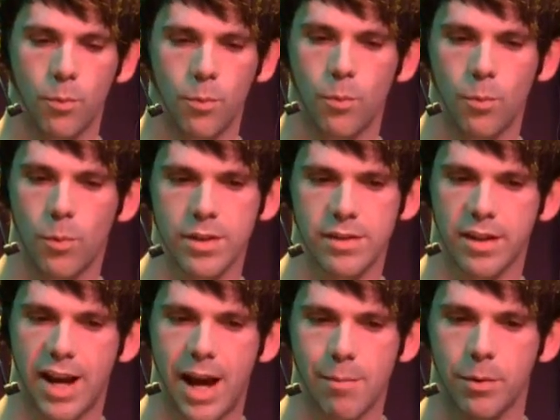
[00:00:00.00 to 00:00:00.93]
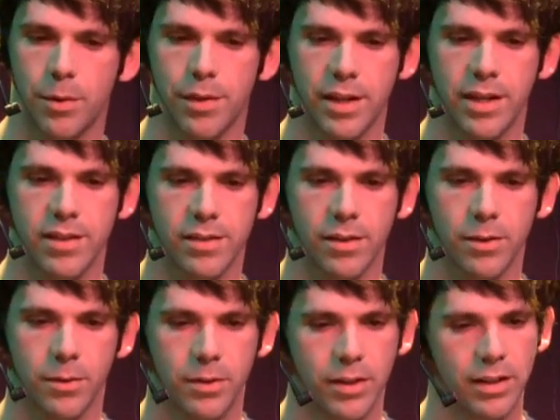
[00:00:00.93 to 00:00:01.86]
what's going to happen with it.
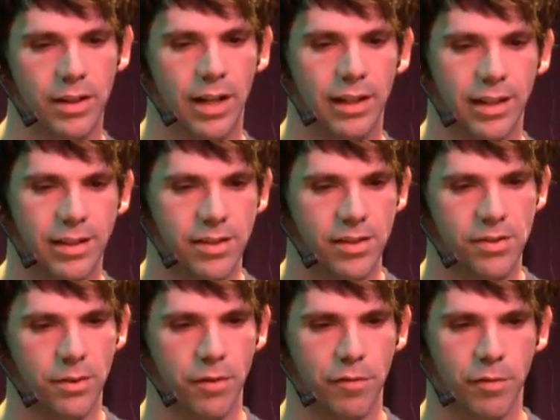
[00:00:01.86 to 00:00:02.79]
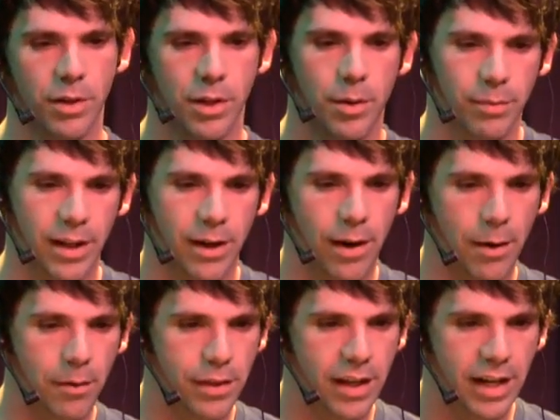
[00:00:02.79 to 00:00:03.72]
So I like to just sort of play
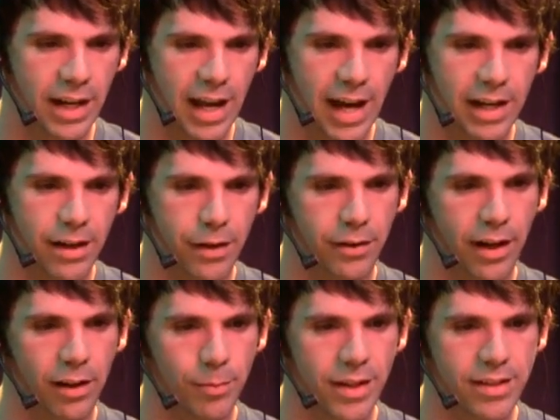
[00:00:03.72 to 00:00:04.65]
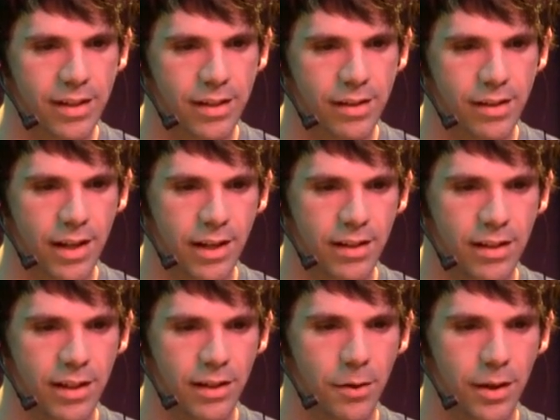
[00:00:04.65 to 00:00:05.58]
around with it and add in other elements and then
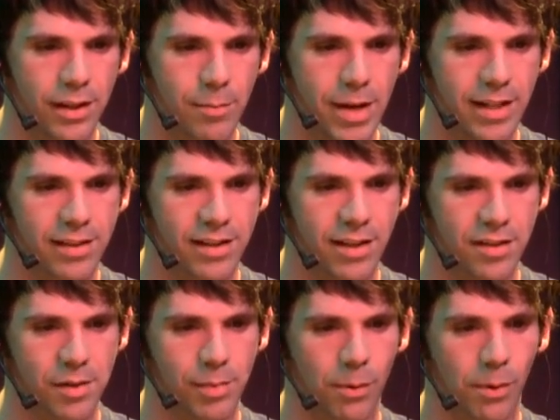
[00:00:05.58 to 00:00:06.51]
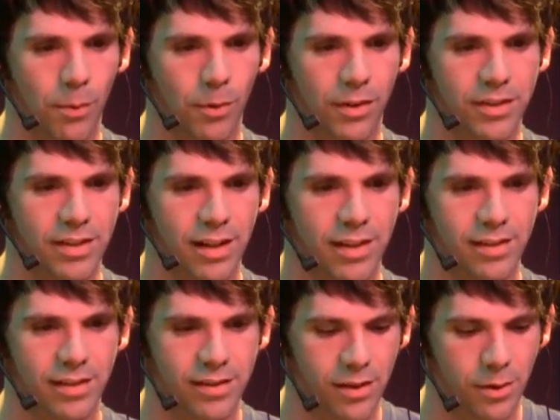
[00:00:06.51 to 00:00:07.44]
make decisions about what works and
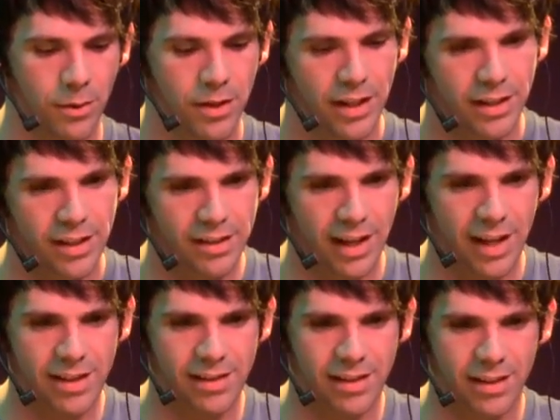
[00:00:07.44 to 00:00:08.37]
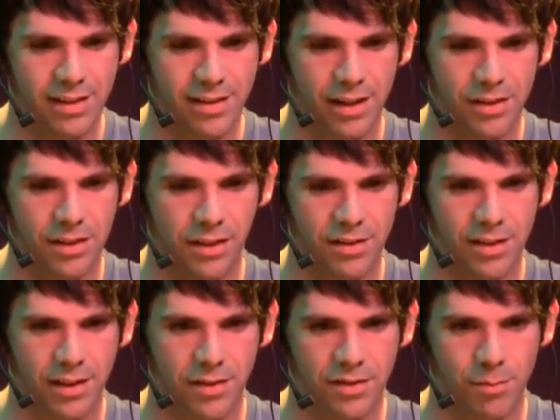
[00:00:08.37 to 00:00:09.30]
doesn't. So in this case, in this session, you can
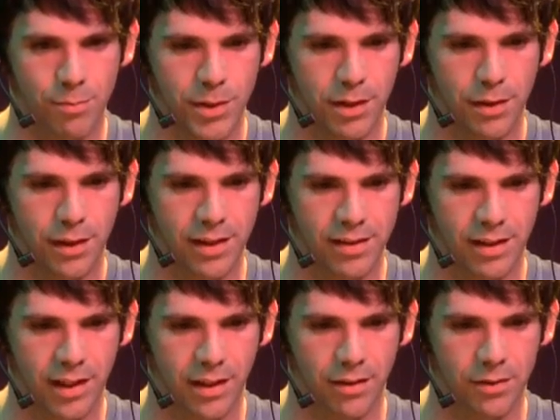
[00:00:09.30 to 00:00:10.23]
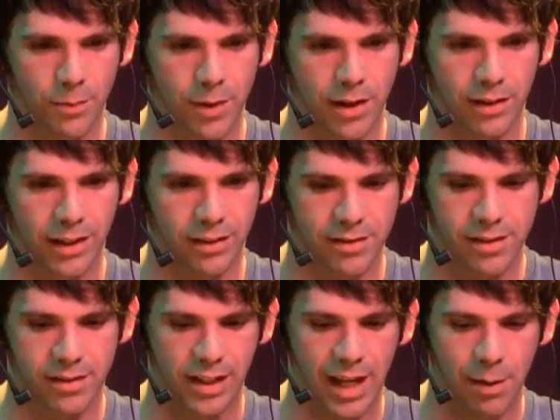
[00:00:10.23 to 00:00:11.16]
see there's some muted things in here as well. Like there's
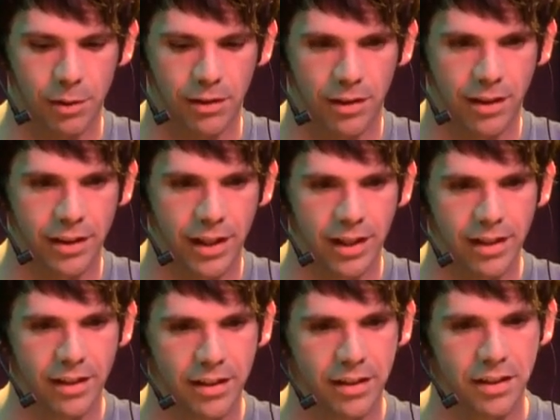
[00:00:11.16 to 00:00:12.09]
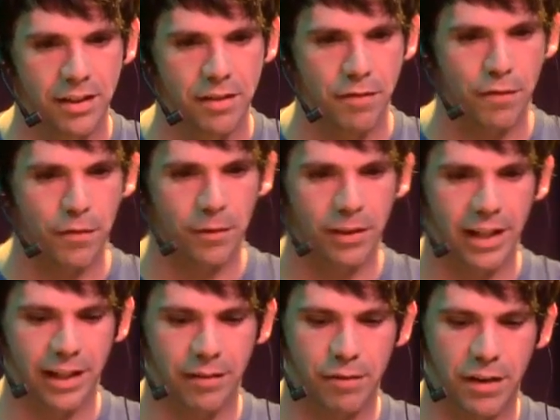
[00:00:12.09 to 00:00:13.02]
this gamelan that for
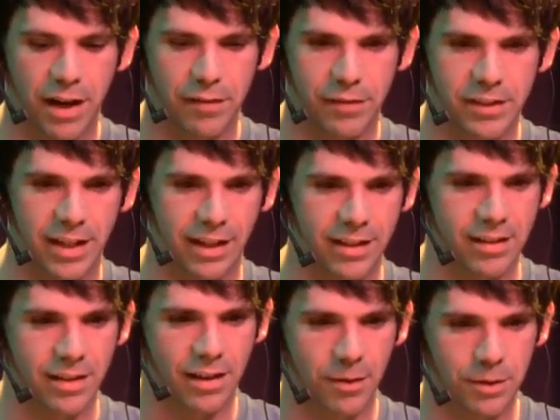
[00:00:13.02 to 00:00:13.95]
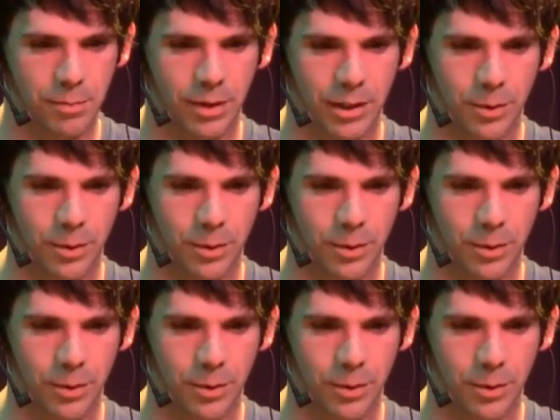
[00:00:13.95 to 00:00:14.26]
like 5 seconds I thought was pretty